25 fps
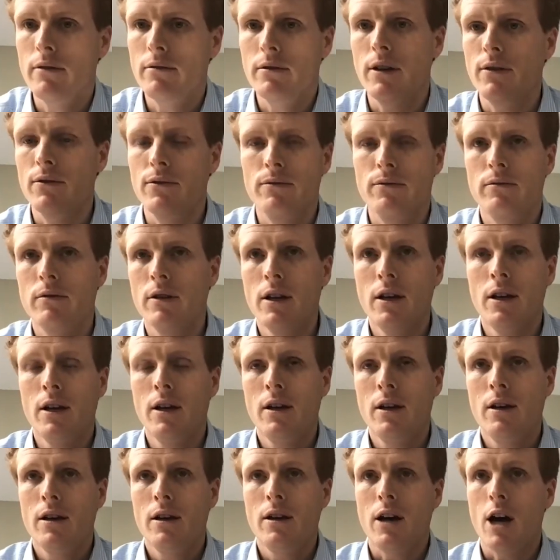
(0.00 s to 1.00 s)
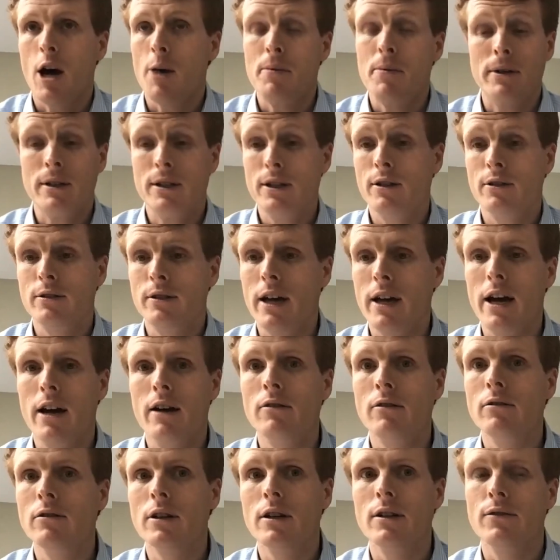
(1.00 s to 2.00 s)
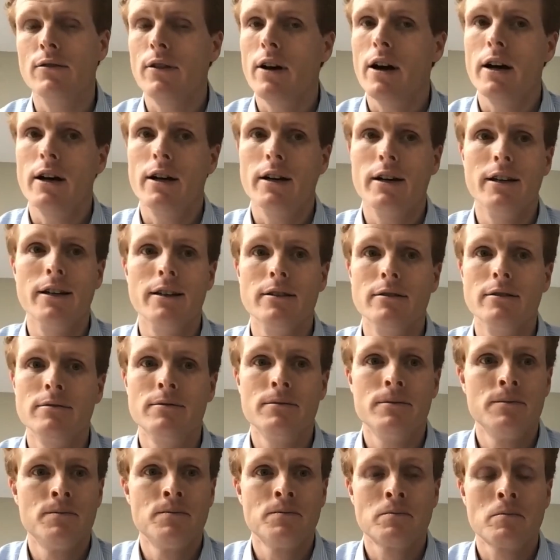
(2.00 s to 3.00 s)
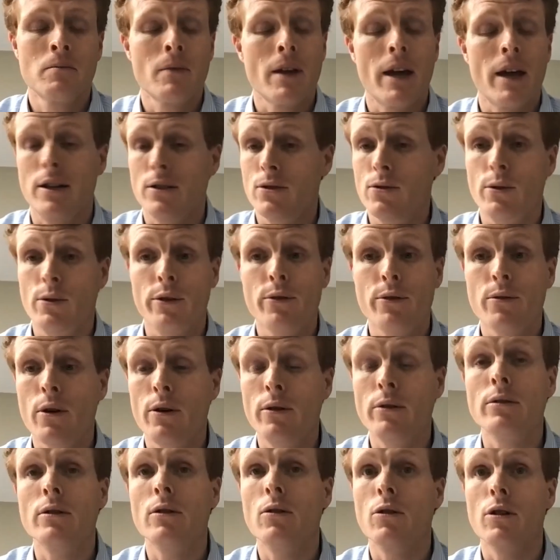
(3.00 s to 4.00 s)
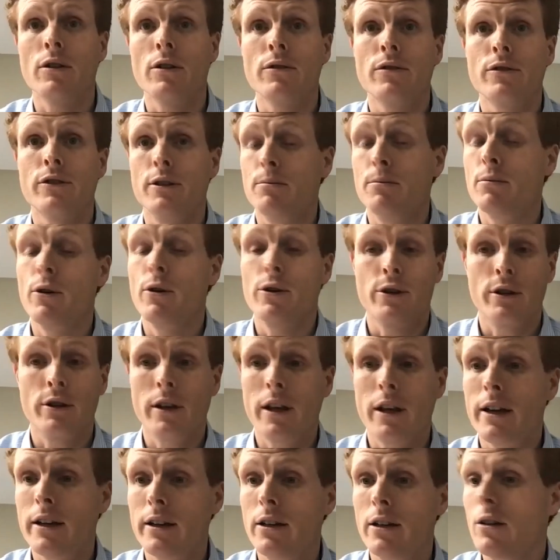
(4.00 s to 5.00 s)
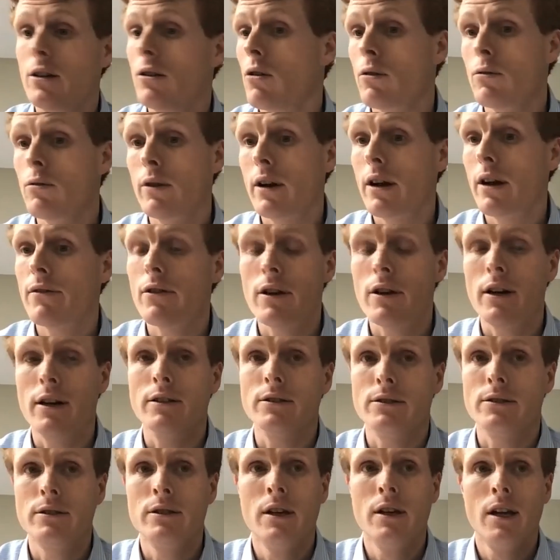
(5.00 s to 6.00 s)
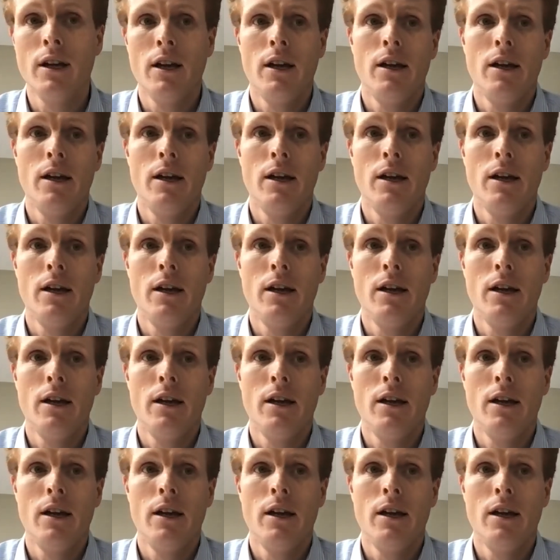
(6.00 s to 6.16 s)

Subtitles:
If up until now, if I had a sore throat, or if you broke your leg, or whatever else,